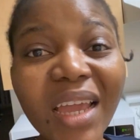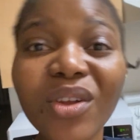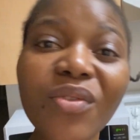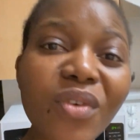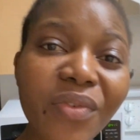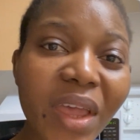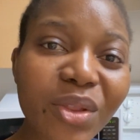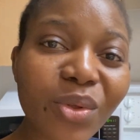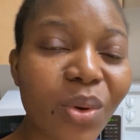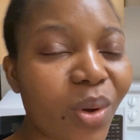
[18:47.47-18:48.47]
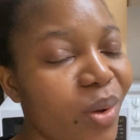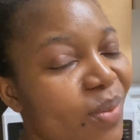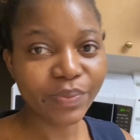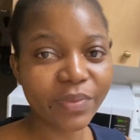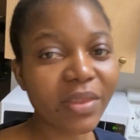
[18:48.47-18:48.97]
Enough of hair talk.
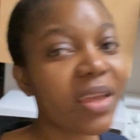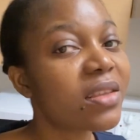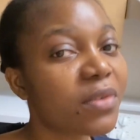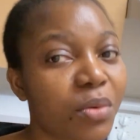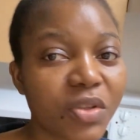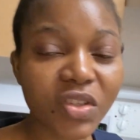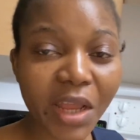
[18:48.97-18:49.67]
Thanks for watching.